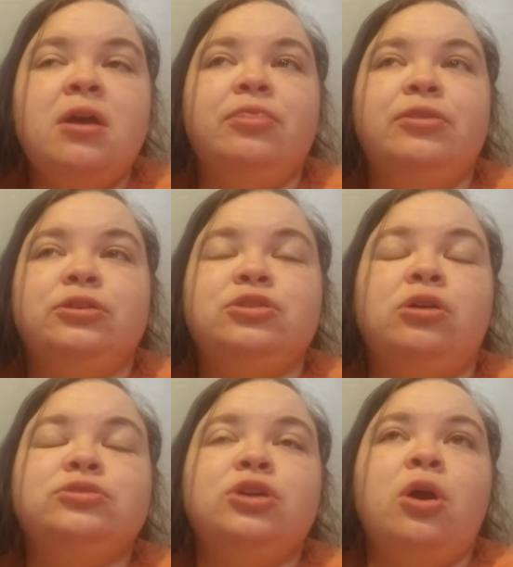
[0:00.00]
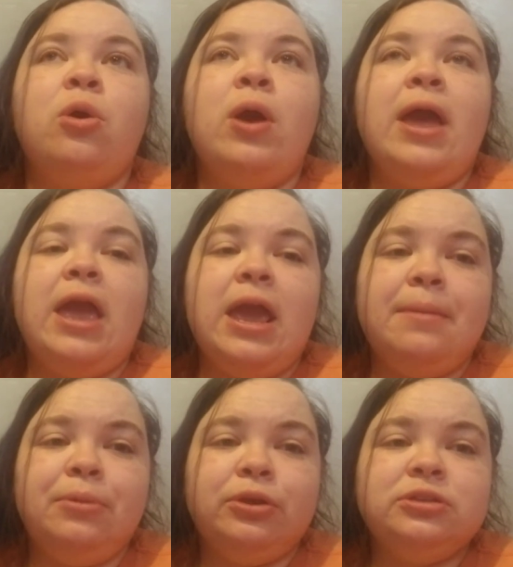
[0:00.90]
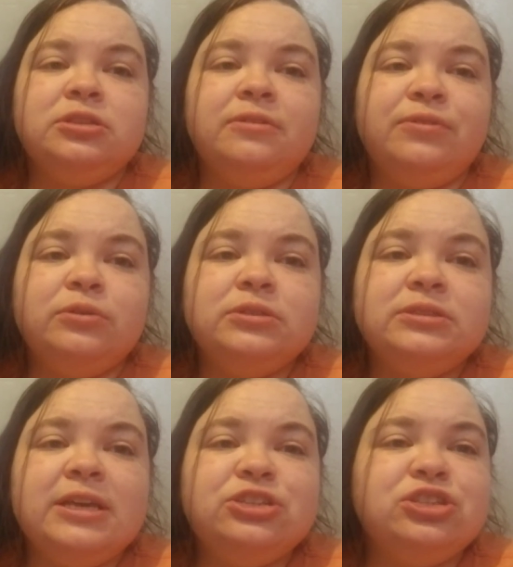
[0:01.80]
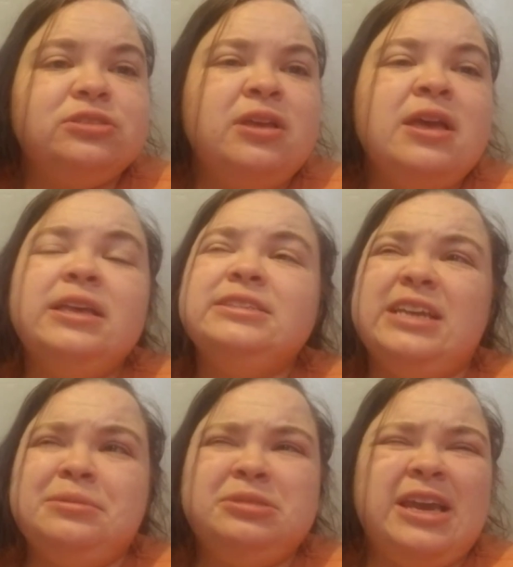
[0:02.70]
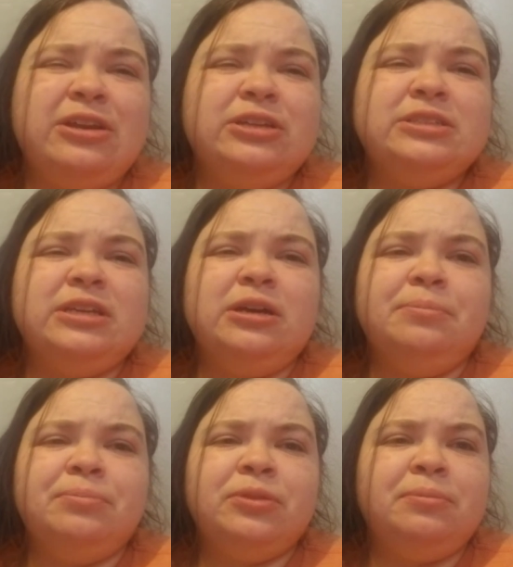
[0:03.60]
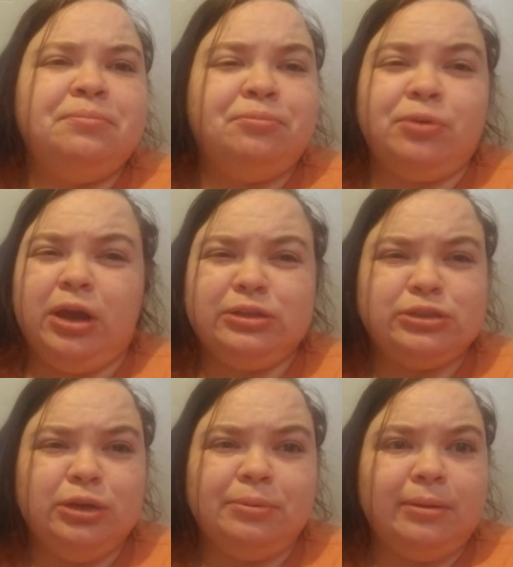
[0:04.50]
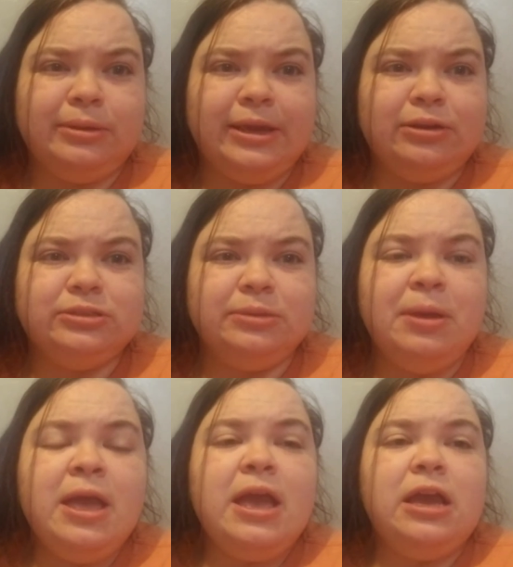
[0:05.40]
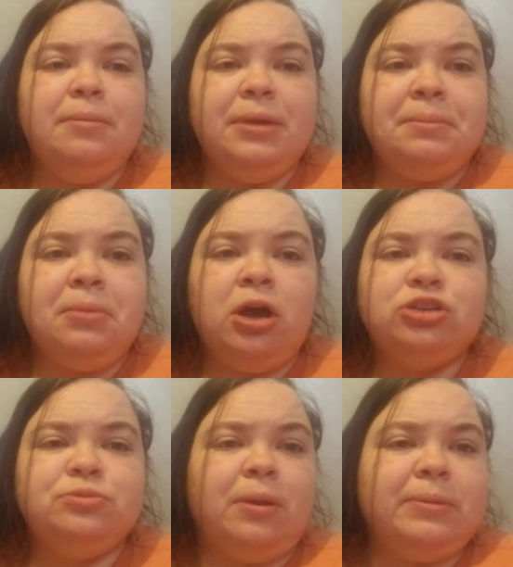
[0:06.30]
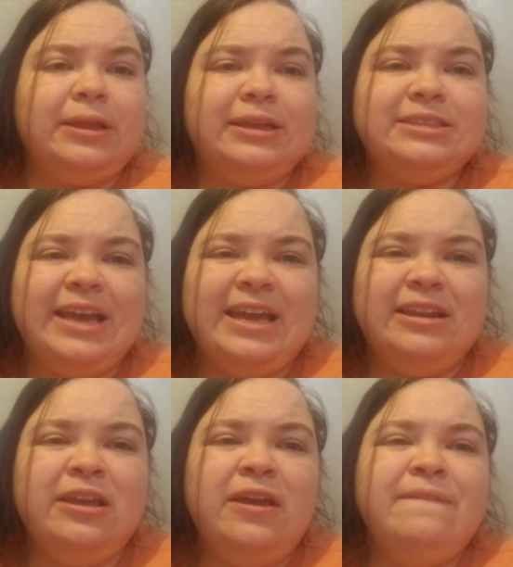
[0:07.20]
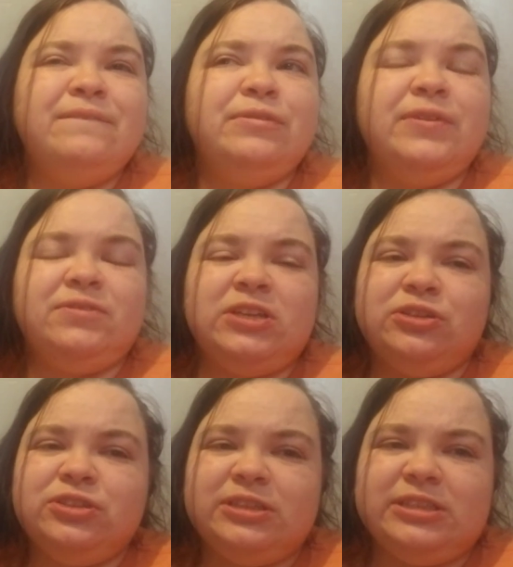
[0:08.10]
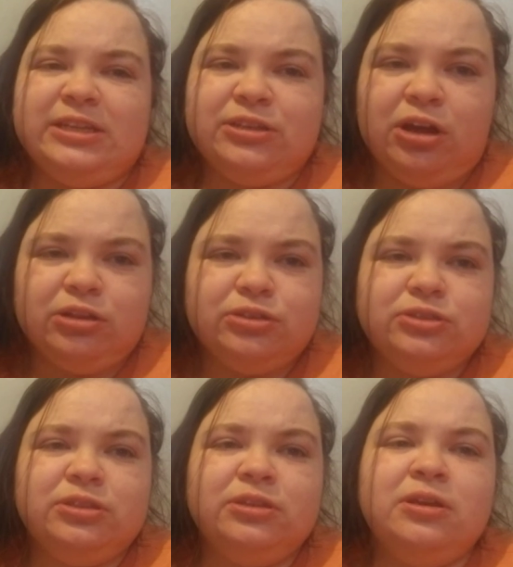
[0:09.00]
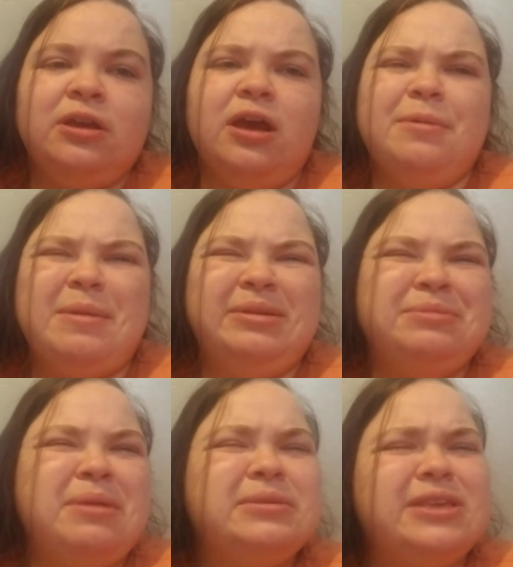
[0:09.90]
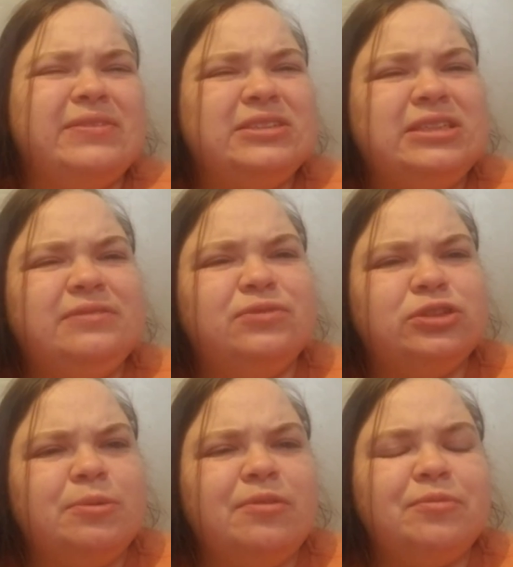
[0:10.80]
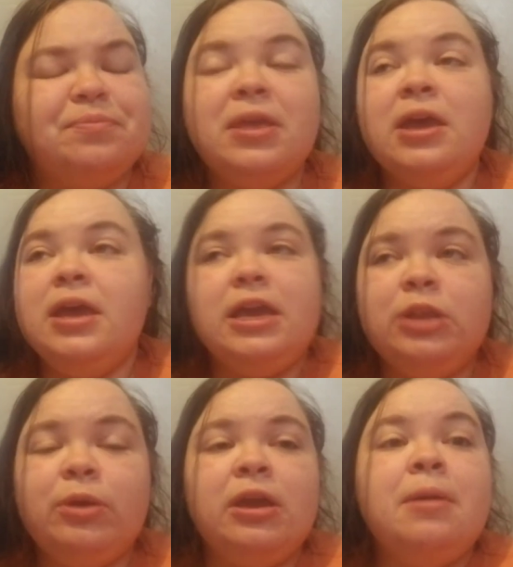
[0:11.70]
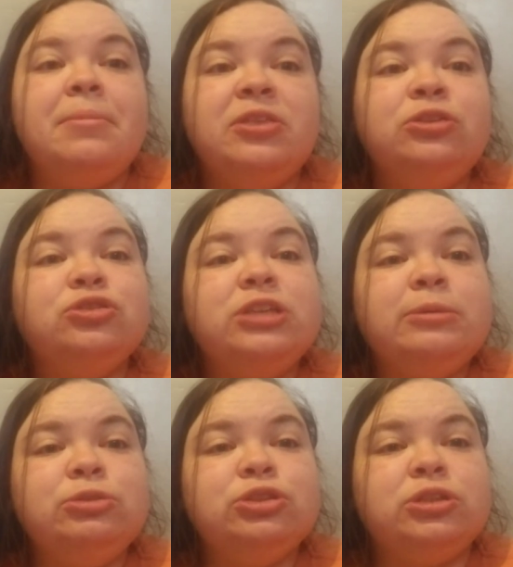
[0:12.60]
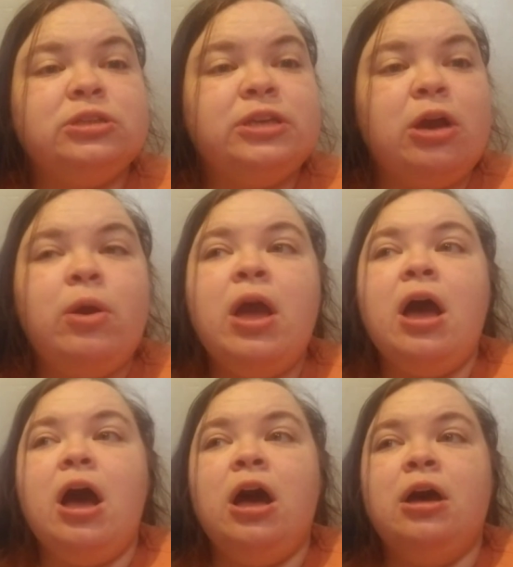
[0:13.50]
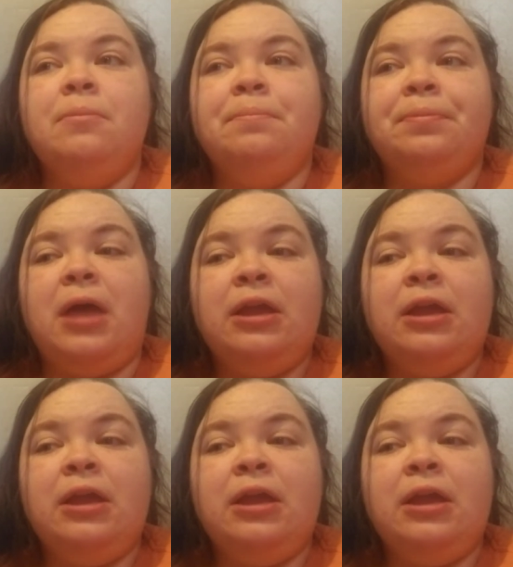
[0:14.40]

There's also hamburgers in the frozen section. Sam's carries um Costco probably carries them. In a big box, you probably get like 10 or 15 or 16 dollars. Uh, maybe maybe 17 for some of them. Anyway, but then your sandwich is good to go. Um, I